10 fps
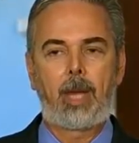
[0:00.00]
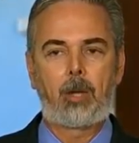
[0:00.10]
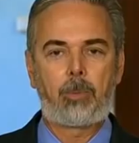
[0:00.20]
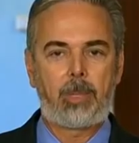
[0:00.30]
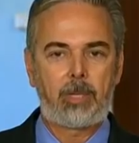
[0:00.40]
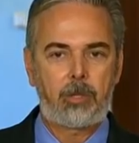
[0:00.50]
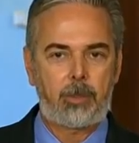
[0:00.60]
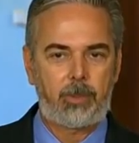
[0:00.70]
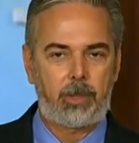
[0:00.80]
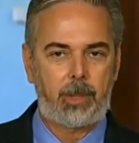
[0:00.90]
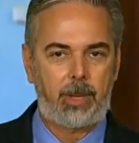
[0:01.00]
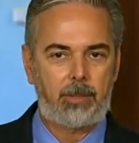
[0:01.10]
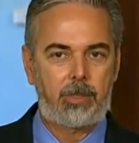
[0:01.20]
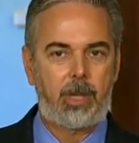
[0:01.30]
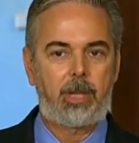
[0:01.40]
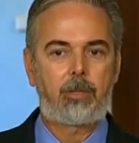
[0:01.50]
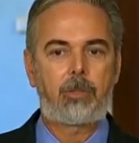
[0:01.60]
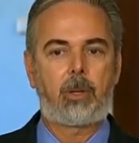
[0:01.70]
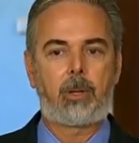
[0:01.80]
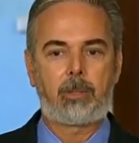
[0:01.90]
our relationship with the United
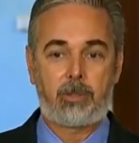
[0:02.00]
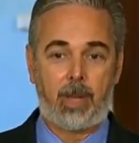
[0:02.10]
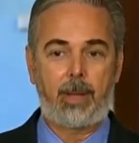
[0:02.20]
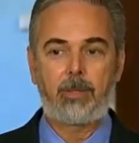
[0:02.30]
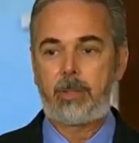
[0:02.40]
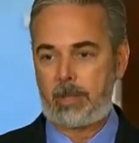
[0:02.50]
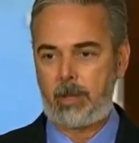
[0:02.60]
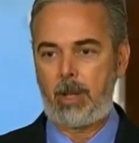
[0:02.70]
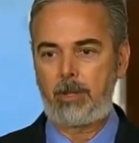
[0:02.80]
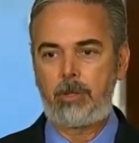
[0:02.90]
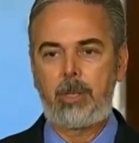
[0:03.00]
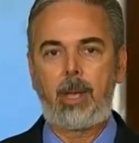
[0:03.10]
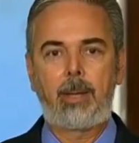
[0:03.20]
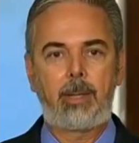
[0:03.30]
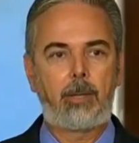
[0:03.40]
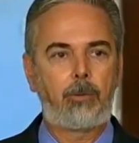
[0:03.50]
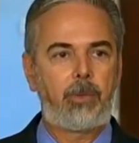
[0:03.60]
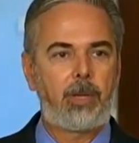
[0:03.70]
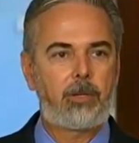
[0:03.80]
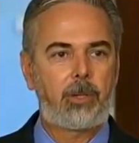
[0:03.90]
States on science, technology, and
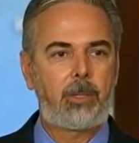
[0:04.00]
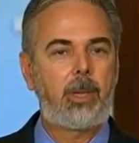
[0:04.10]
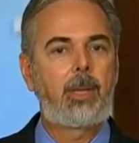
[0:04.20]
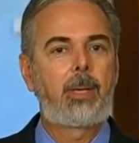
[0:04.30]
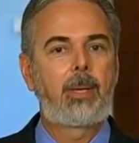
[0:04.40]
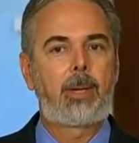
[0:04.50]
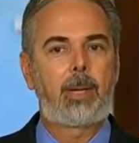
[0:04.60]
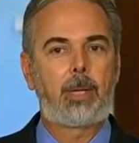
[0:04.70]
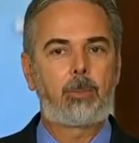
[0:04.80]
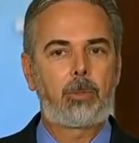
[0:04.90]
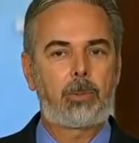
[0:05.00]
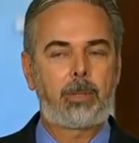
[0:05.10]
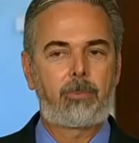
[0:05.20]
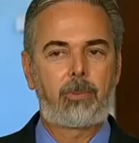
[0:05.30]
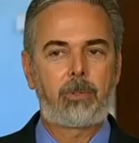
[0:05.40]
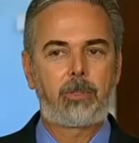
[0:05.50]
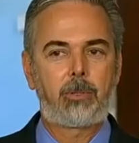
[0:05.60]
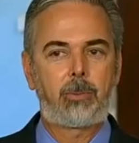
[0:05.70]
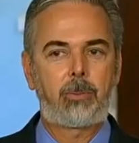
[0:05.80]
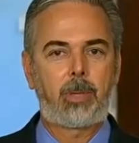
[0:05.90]
innovation. We're looking forward
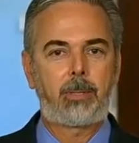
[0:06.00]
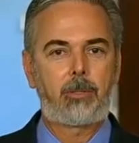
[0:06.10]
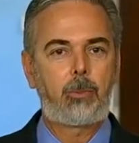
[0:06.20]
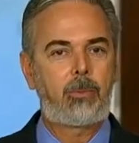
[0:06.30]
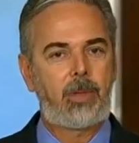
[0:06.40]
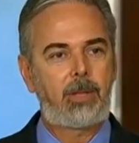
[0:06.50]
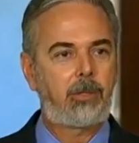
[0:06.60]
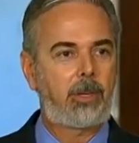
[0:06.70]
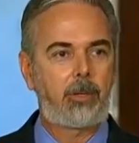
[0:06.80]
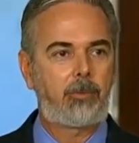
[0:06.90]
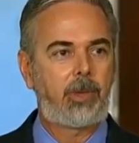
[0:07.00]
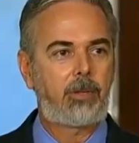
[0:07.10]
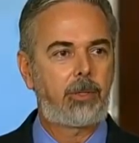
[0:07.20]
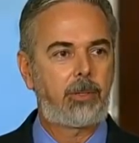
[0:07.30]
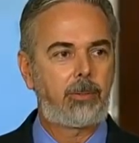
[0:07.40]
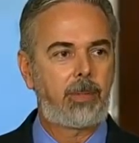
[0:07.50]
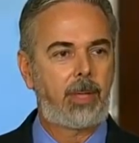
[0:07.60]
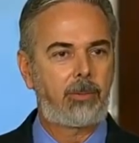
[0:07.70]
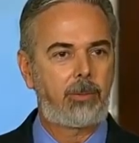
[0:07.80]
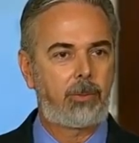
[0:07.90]
to two events on innovation in
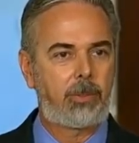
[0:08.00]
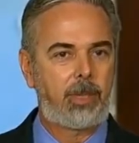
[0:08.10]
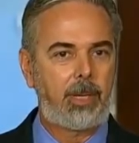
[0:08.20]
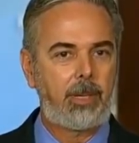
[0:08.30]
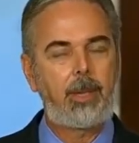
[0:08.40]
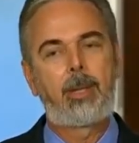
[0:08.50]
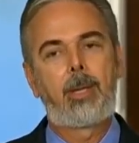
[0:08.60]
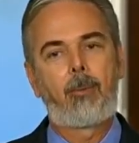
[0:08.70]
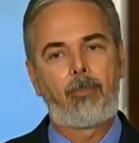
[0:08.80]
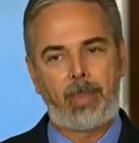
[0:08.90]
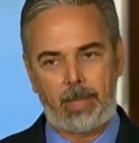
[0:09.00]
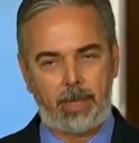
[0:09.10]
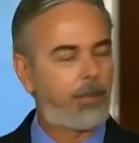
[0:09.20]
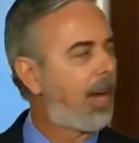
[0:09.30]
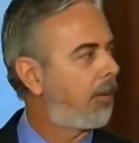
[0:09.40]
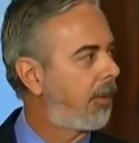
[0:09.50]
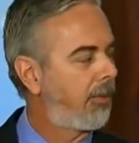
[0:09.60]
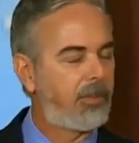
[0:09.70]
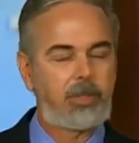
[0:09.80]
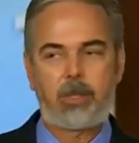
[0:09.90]
2013 that come out
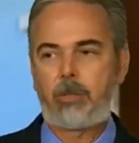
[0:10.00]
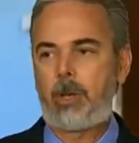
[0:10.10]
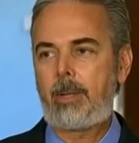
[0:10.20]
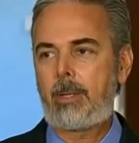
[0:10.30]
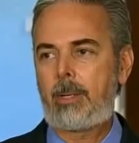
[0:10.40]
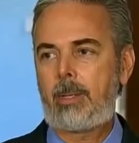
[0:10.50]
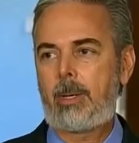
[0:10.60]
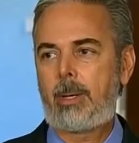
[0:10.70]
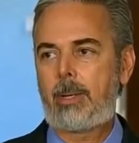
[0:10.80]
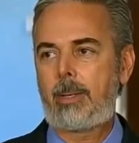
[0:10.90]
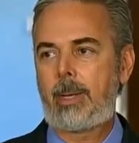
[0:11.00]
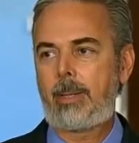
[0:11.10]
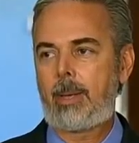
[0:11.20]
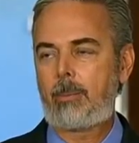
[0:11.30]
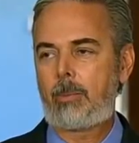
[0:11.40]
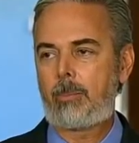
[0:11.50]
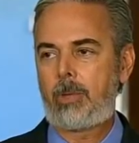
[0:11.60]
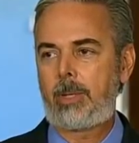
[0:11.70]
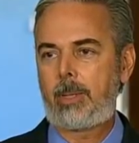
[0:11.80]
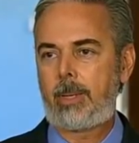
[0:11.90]
of this agenda and that will
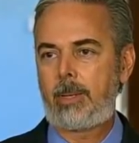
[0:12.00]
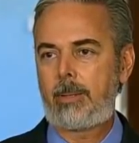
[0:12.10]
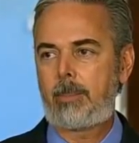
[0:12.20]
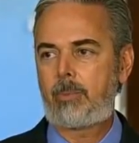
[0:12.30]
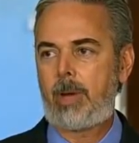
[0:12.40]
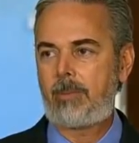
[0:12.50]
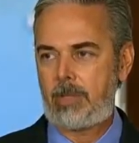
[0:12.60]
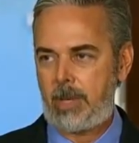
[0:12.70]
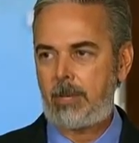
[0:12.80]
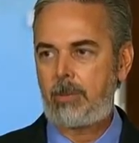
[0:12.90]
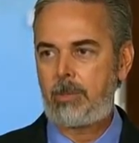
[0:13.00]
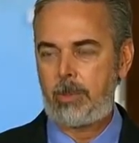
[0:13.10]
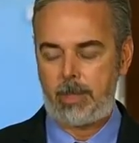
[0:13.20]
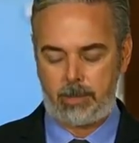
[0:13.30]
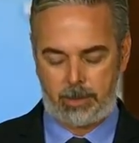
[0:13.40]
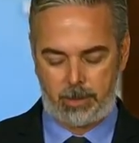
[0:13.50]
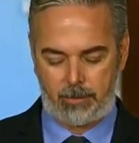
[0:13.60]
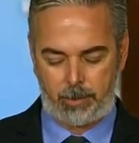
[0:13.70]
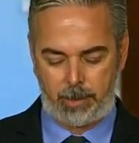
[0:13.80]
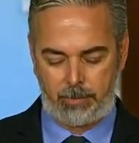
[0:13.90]
bring in the private sector as well as
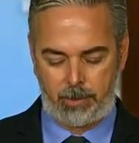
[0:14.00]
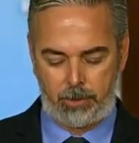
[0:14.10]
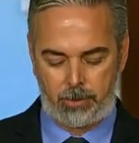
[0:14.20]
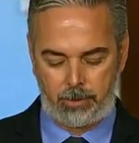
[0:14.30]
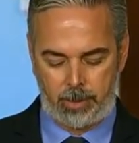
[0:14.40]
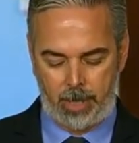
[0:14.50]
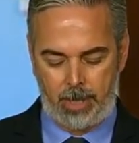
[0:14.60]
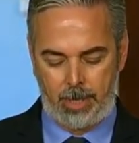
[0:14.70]
government officials.